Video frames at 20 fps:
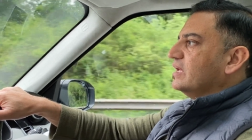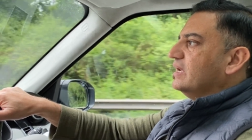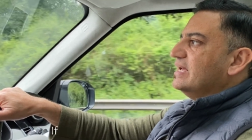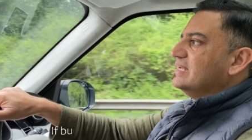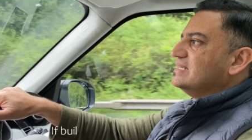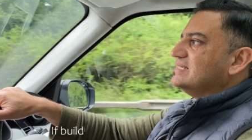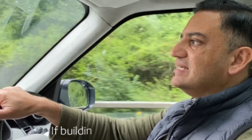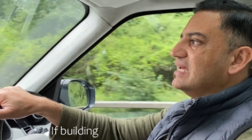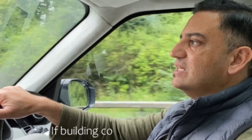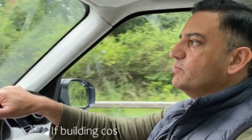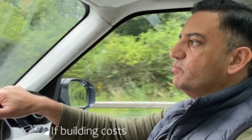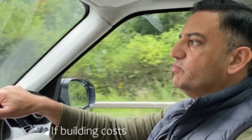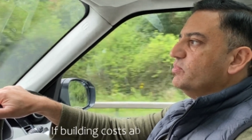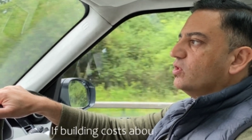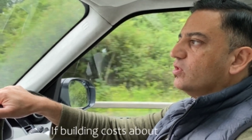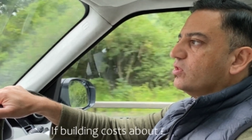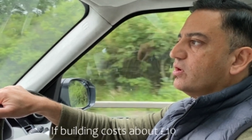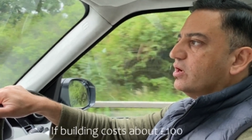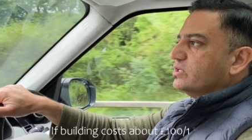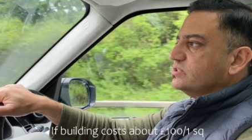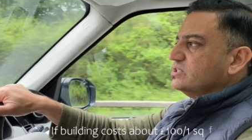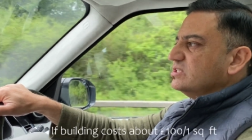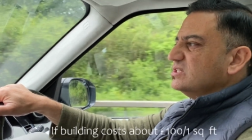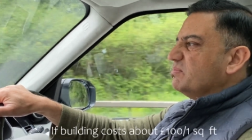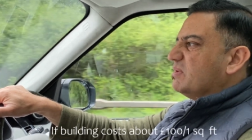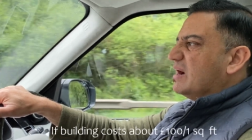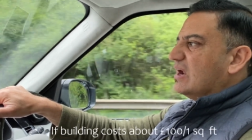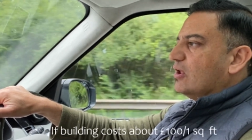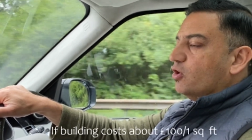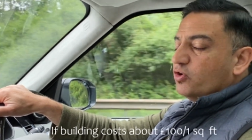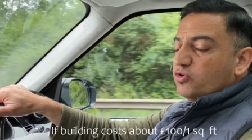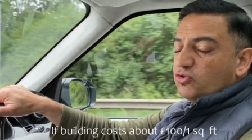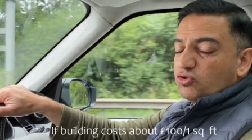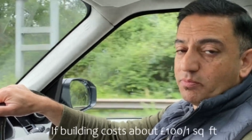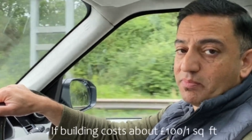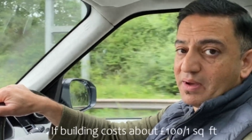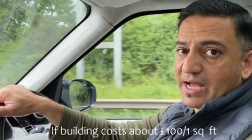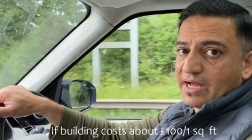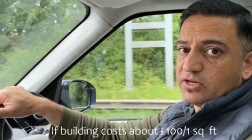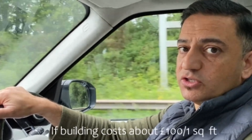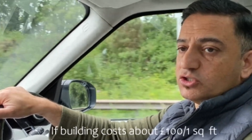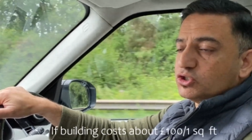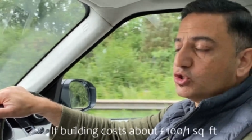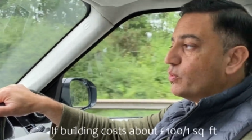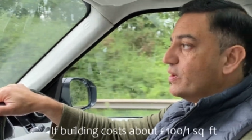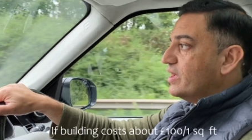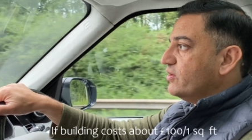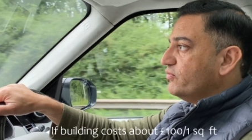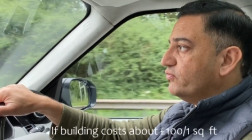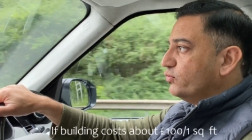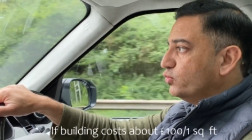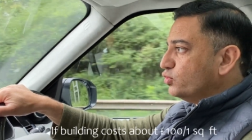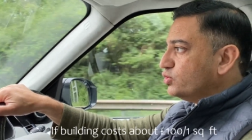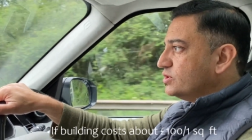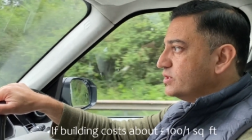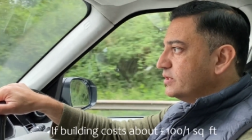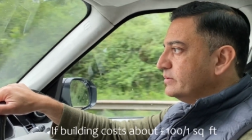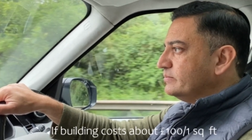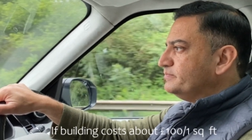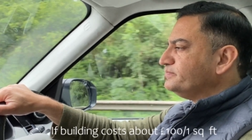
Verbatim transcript: Let's say the build cost is about one hundred pounds a square foot.